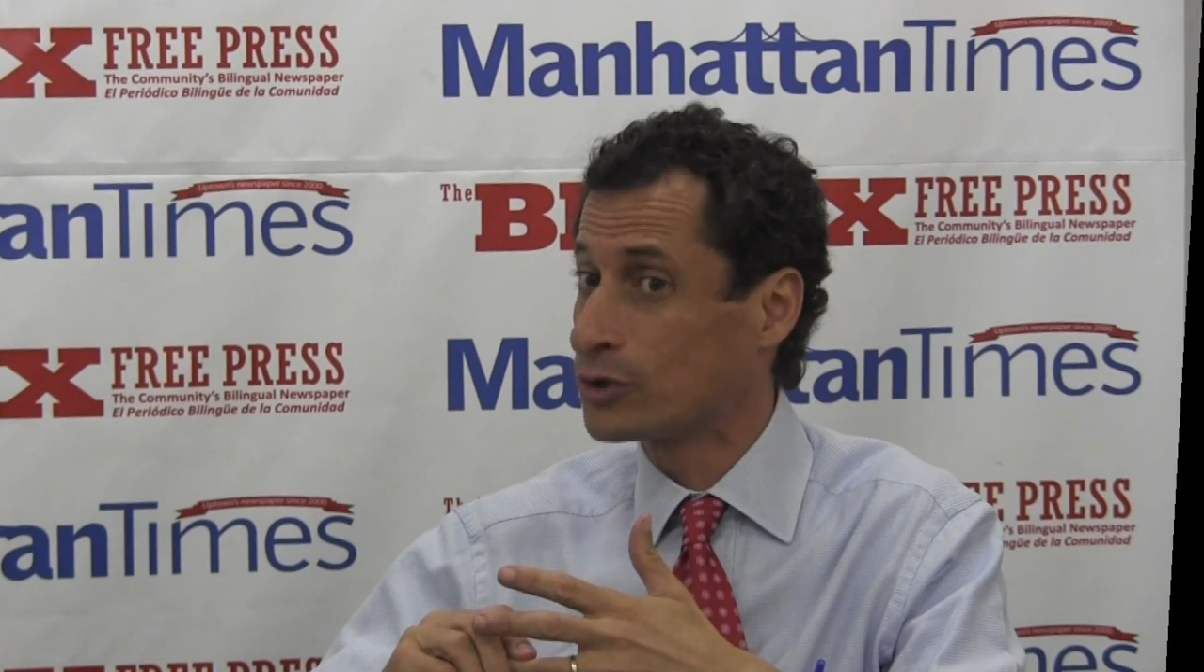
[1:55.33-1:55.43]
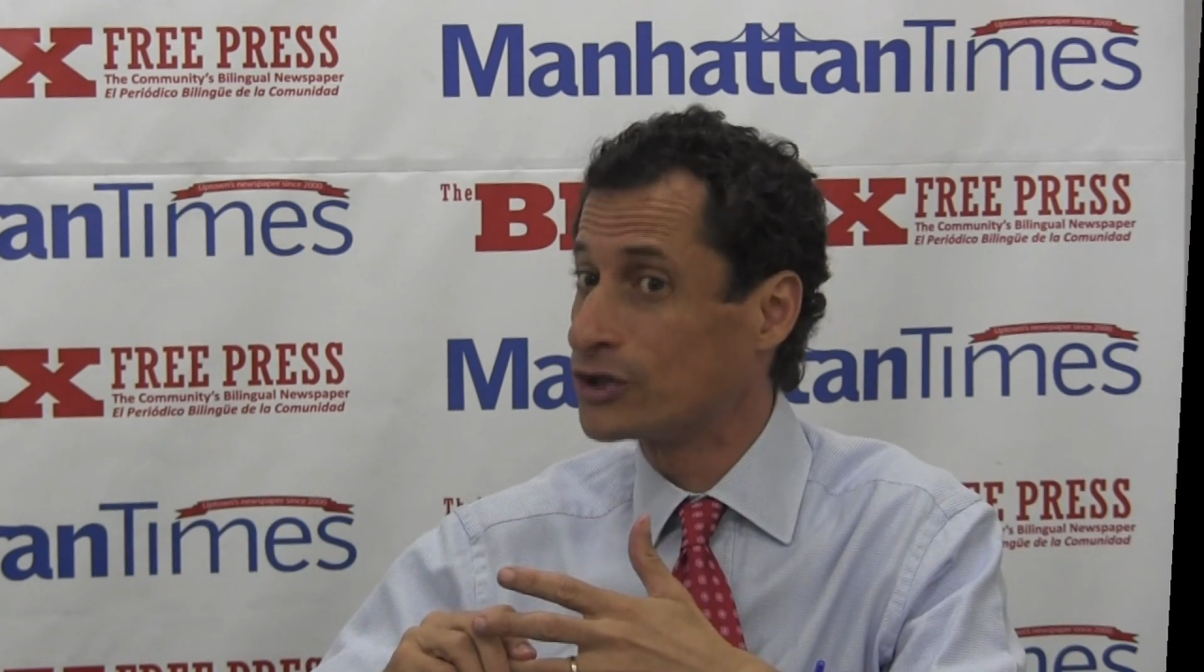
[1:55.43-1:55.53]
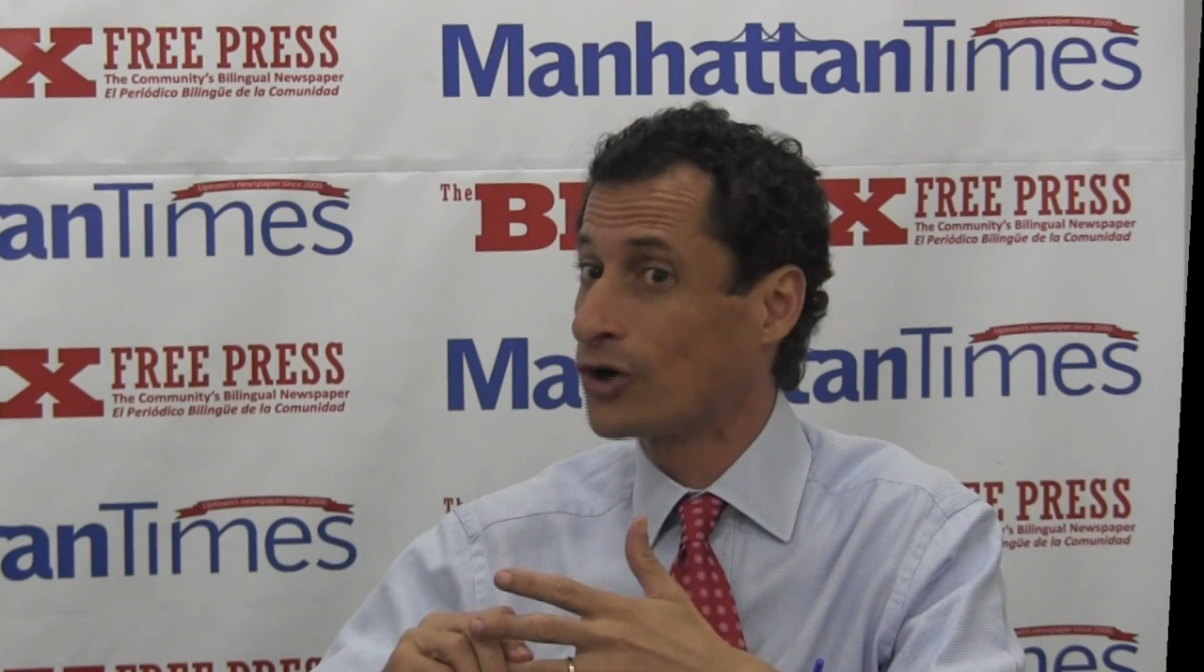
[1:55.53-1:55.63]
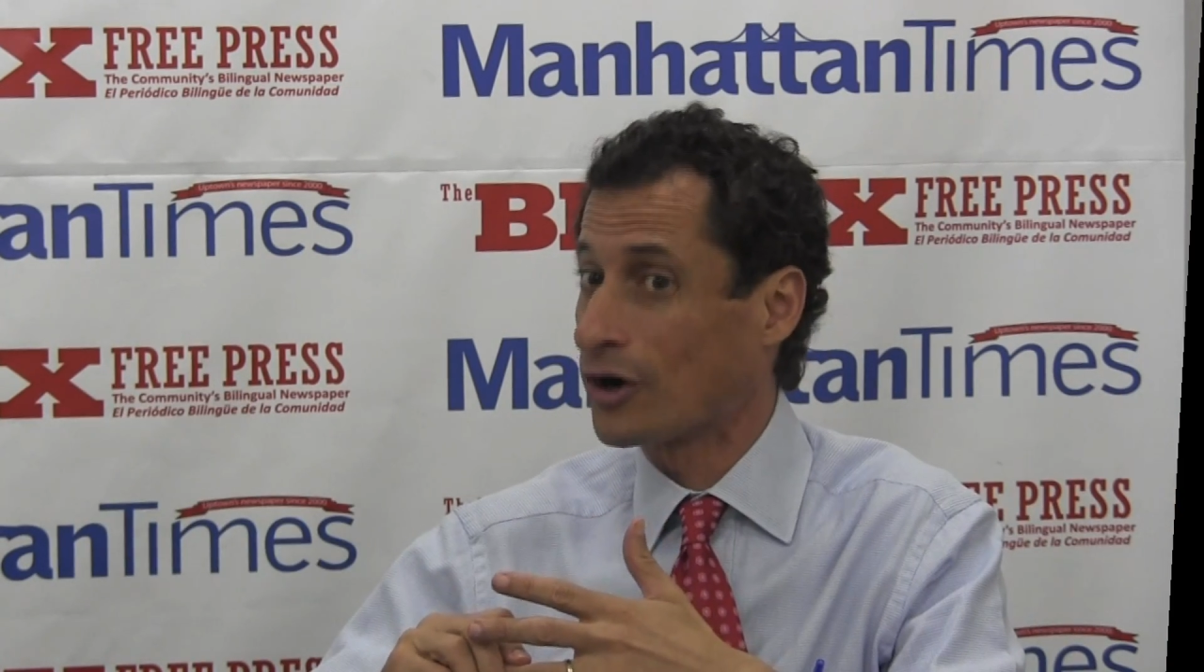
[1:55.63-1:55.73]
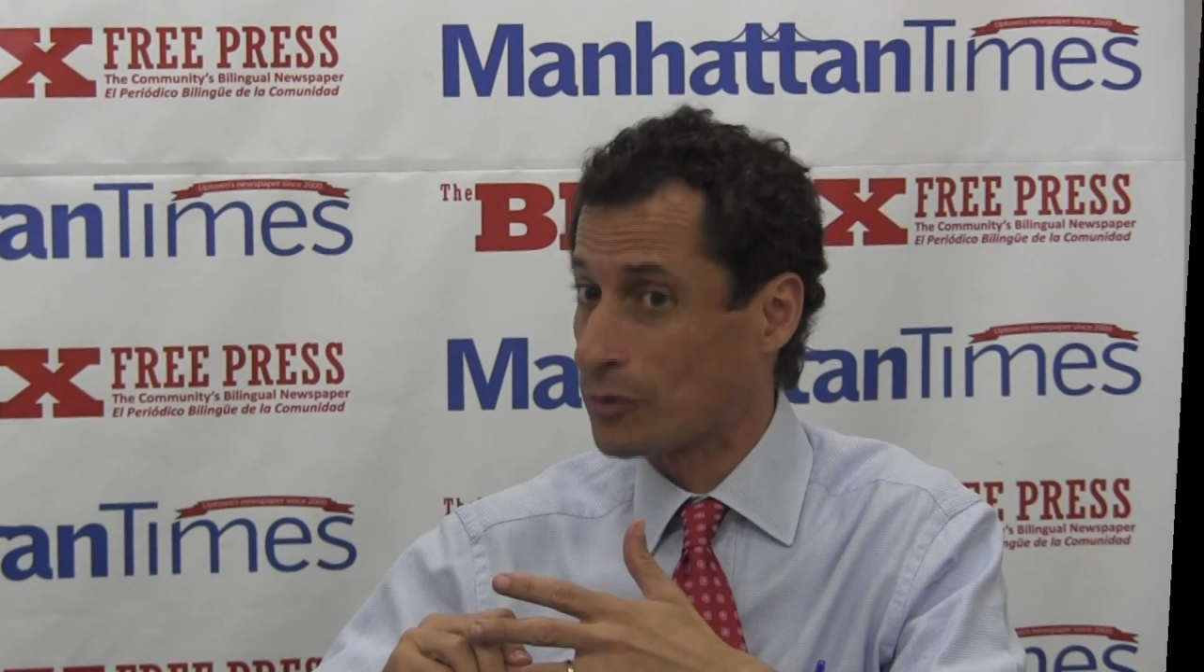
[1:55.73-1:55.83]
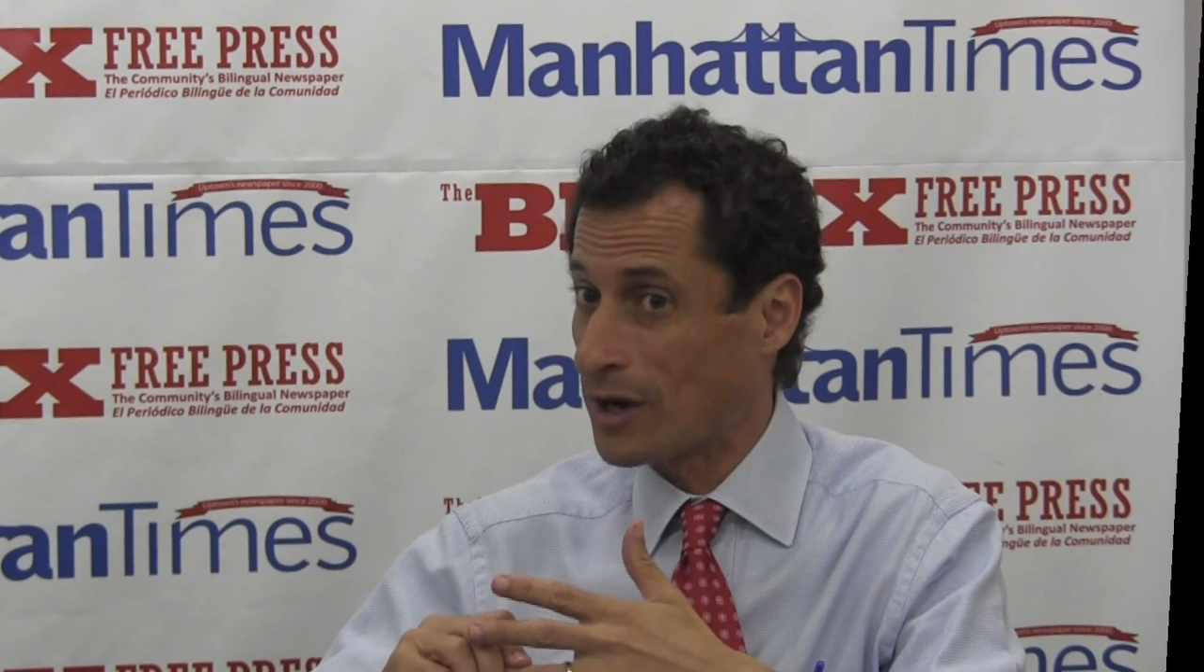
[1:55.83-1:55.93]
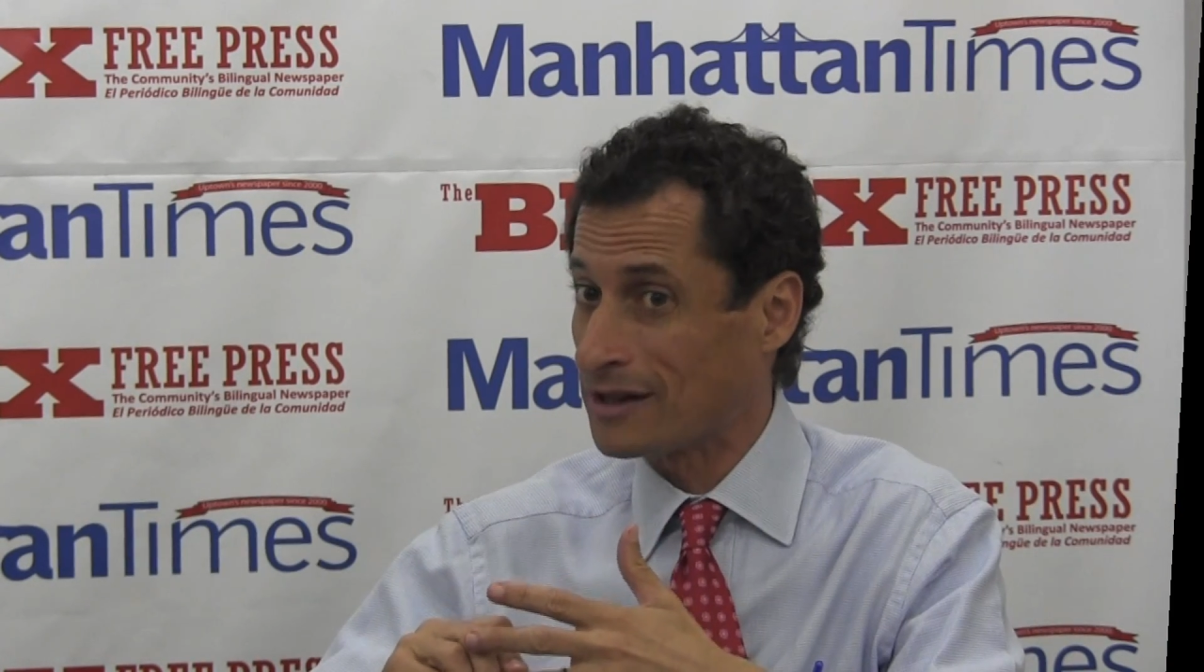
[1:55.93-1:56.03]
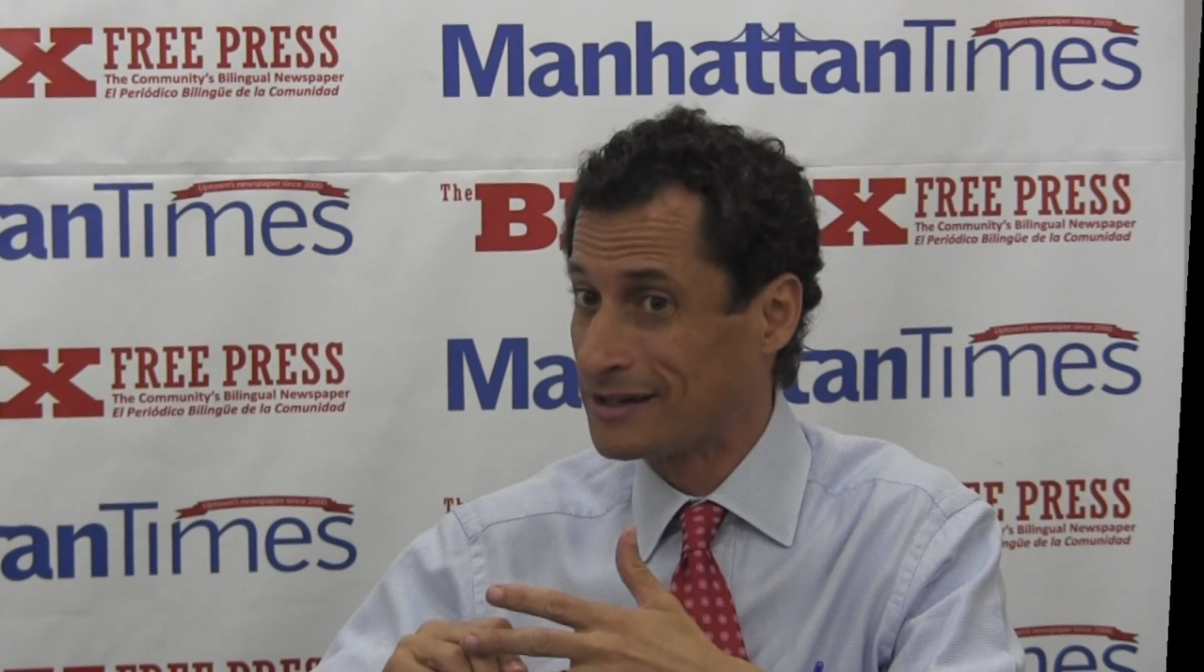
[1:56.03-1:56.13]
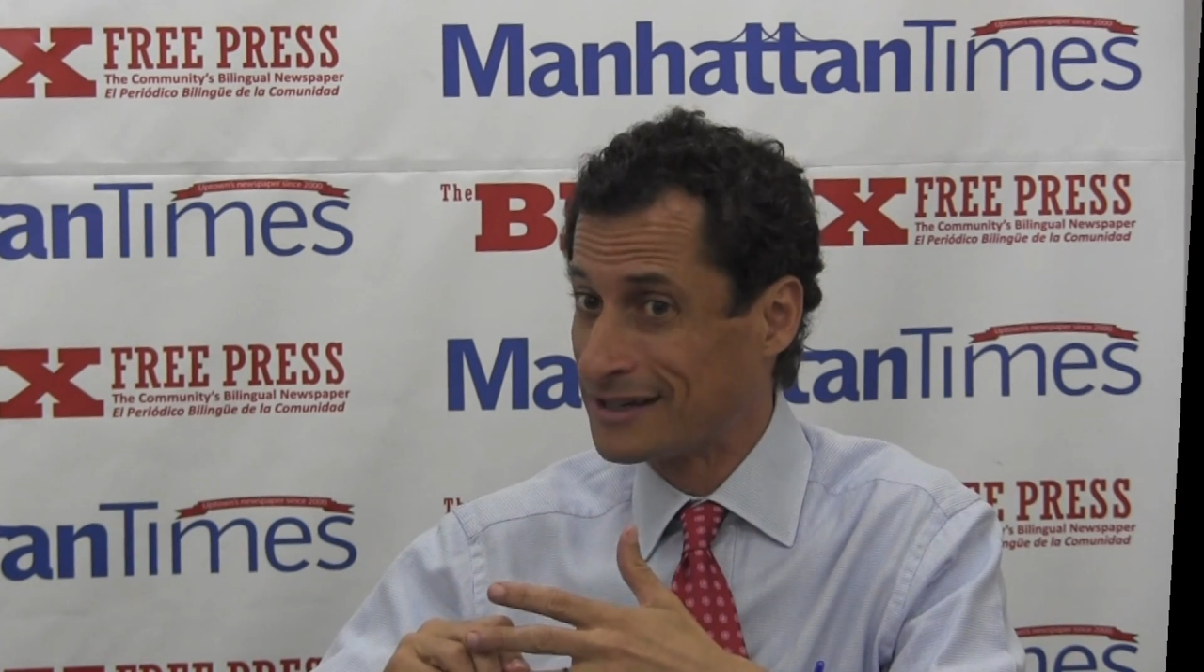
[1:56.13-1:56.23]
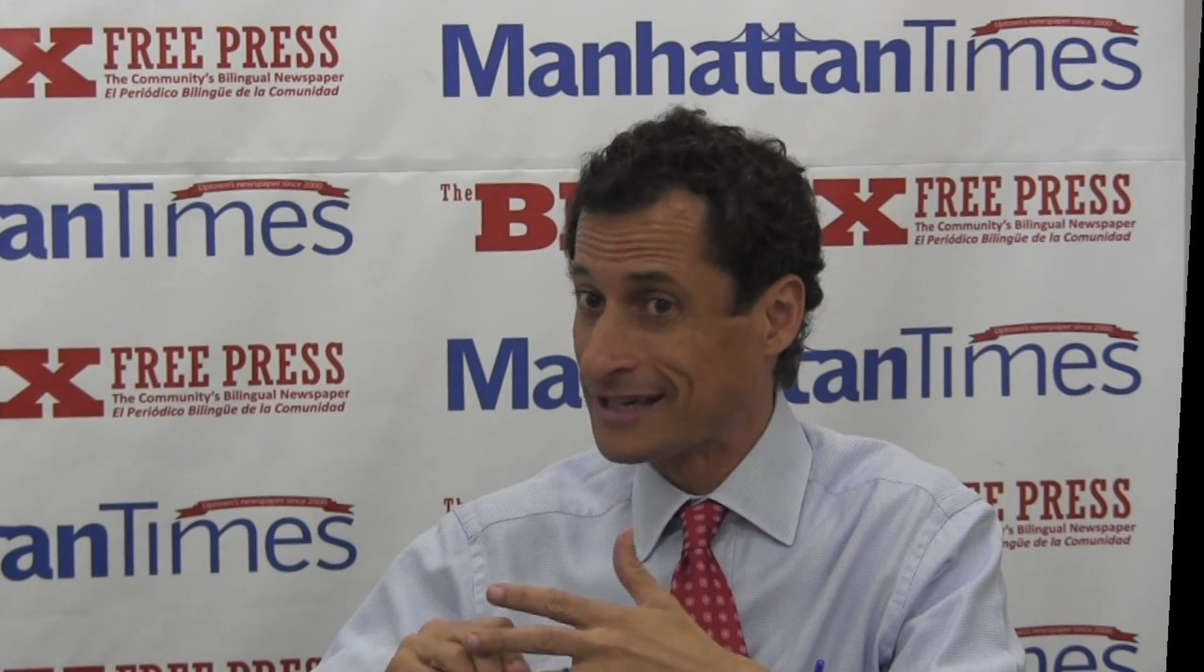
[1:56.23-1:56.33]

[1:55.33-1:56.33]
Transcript: pretty darn well.